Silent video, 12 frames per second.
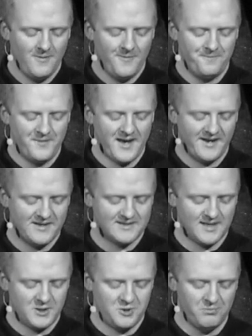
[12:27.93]
And that is
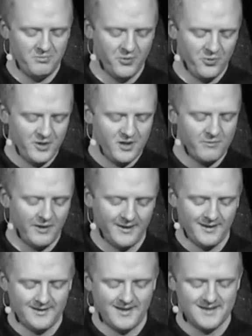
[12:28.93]
that humility
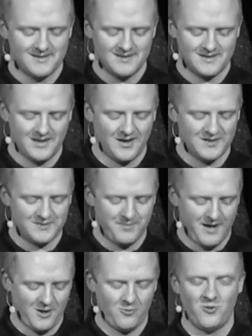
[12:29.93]
recognizes God's
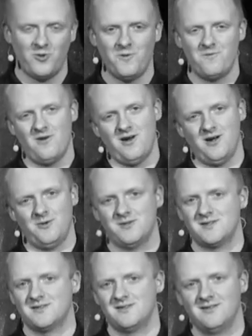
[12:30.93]
power over
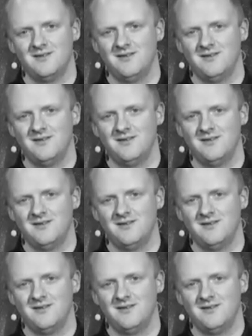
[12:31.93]
ours